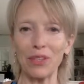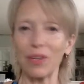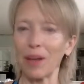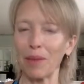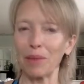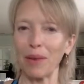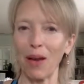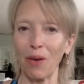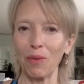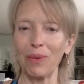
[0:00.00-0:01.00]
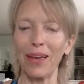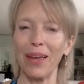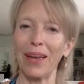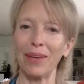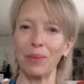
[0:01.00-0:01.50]
you can come to my home
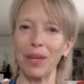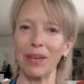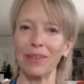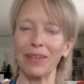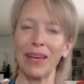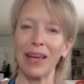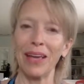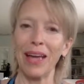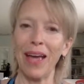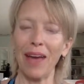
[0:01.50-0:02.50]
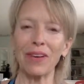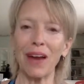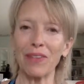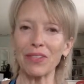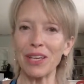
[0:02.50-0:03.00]
and we can have a
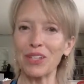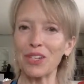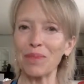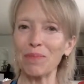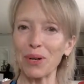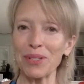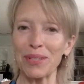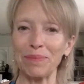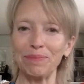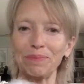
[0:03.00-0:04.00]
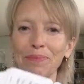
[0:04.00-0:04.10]
conversation in person.